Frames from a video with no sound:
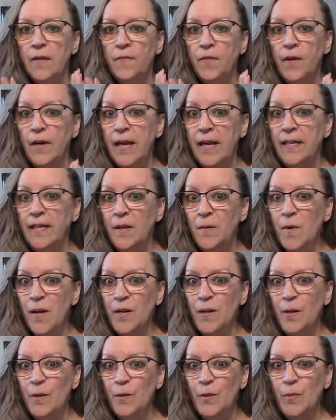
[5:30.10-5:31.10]
For
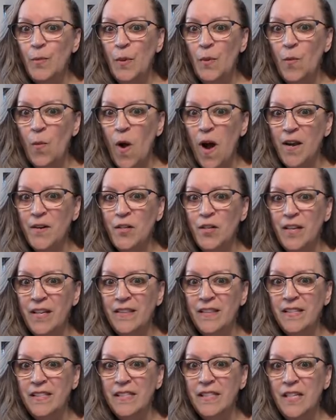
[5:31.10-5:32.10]
anyone who's been watching
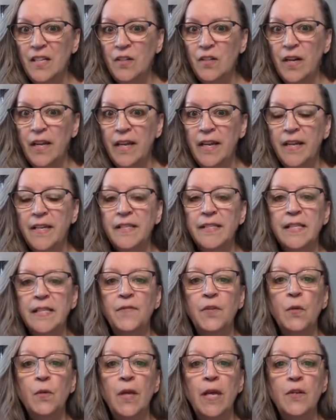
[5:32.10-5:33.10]
the series,
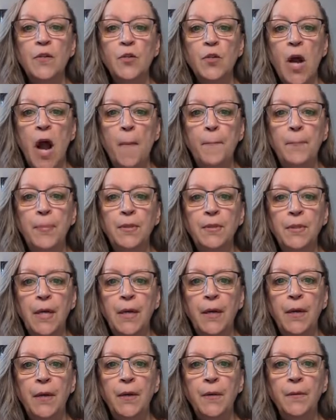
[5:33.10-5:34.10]
if you can drop
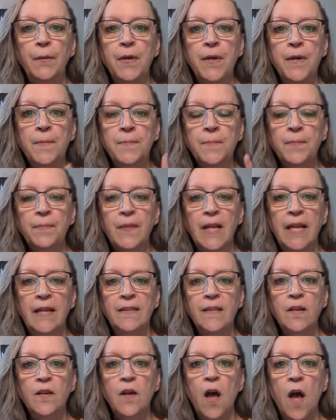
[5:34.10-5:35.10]
below in
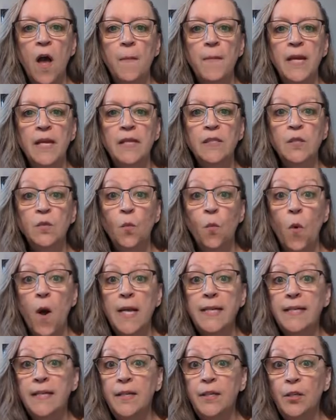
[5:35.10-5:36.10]
the comments
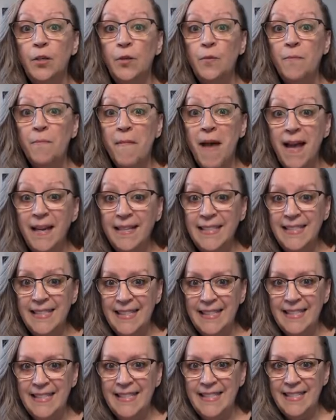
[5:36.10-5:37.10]
what a
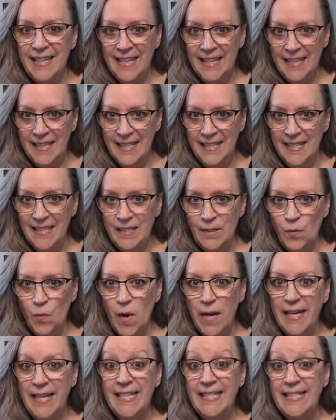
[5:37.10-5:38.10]
humectant is,
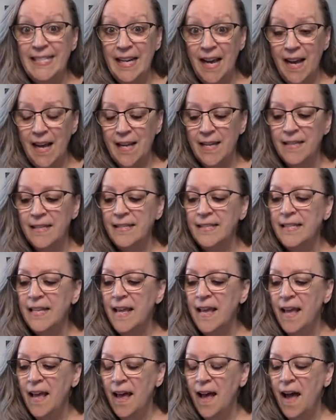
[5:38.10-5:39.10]
what it does,
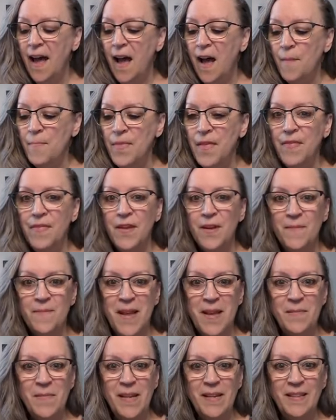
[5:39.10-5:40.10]
then there
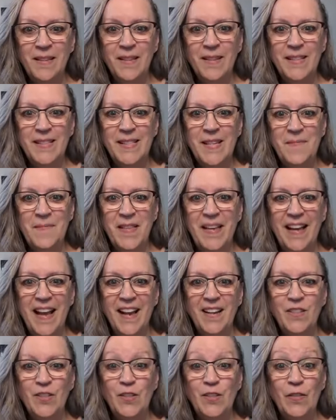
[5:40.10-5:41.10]
may be a little something
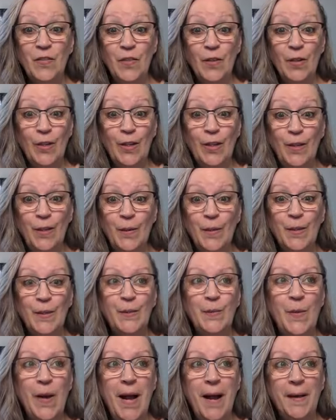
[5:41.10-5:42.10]
extra for you
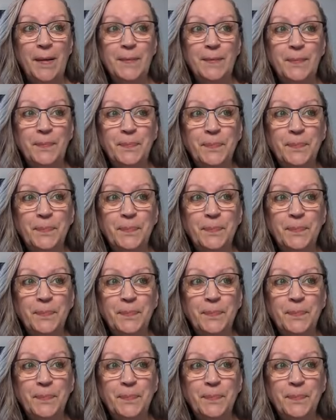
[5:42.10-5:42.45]
as well.